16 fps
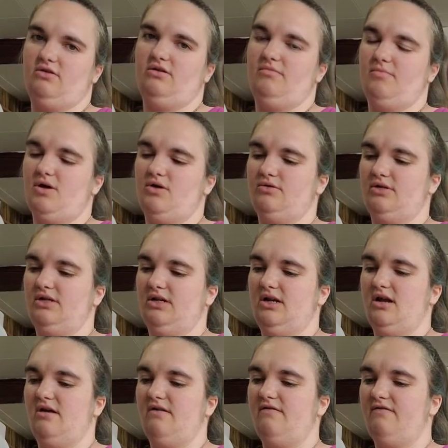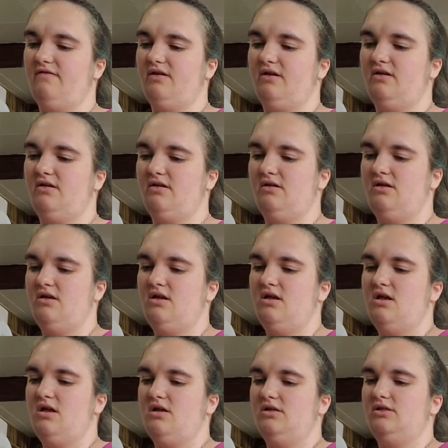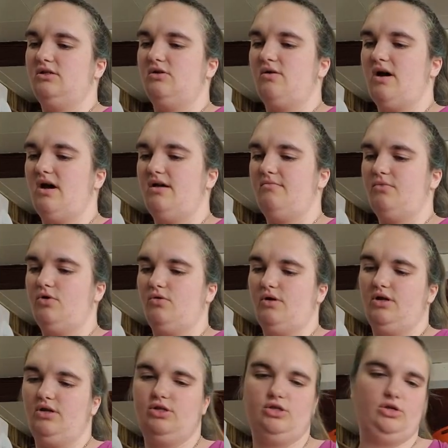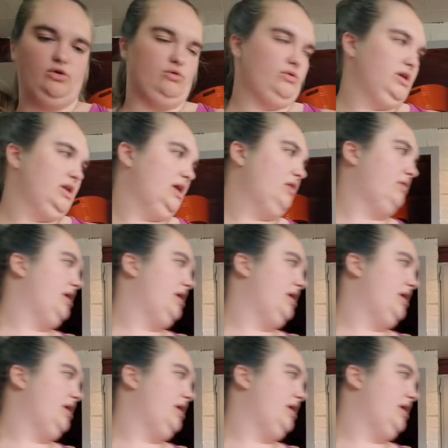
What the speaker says: melted enough. So I am going to get out